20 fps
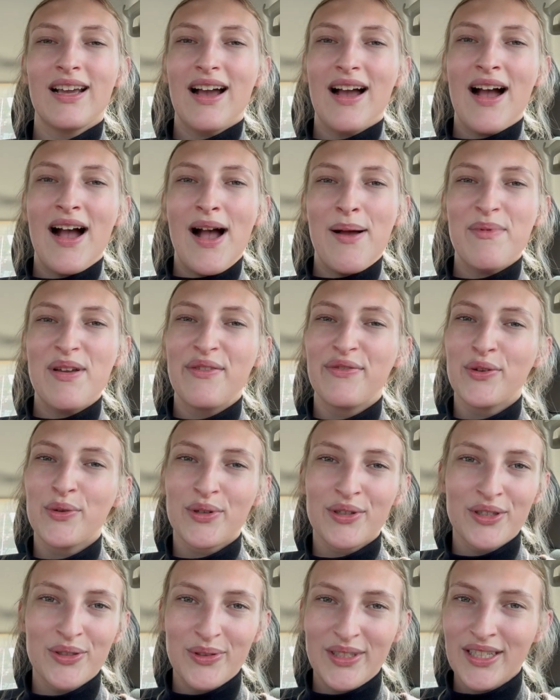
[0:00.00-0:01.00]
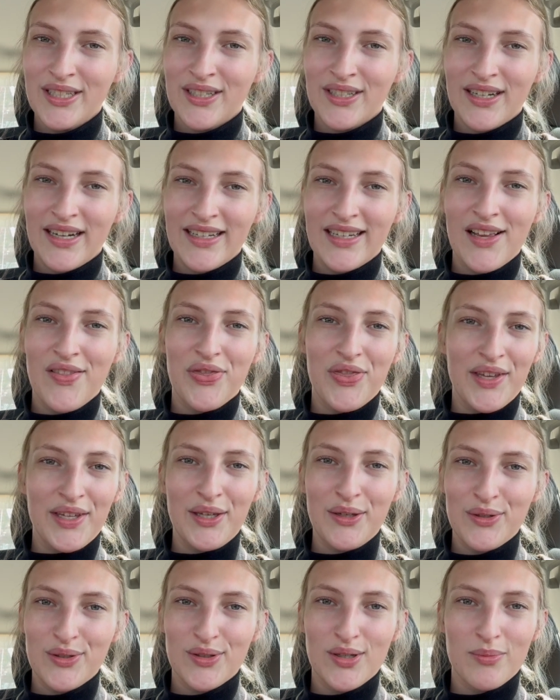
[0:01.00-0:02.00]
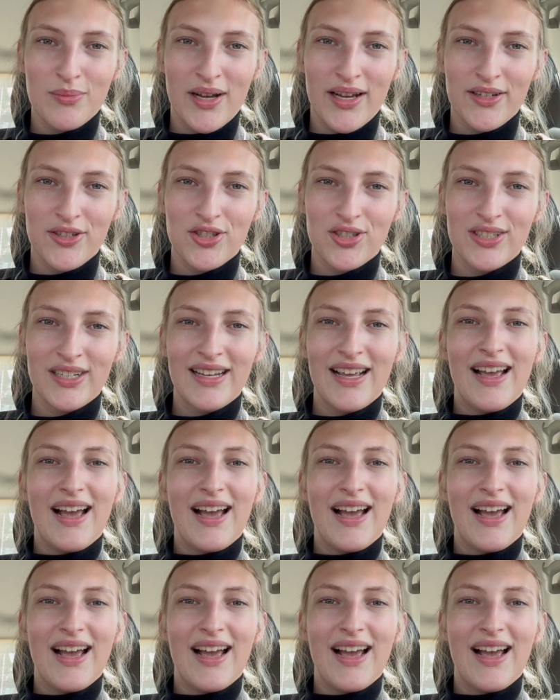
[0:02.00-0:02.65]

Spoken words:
If you are new here, again, thank you so much.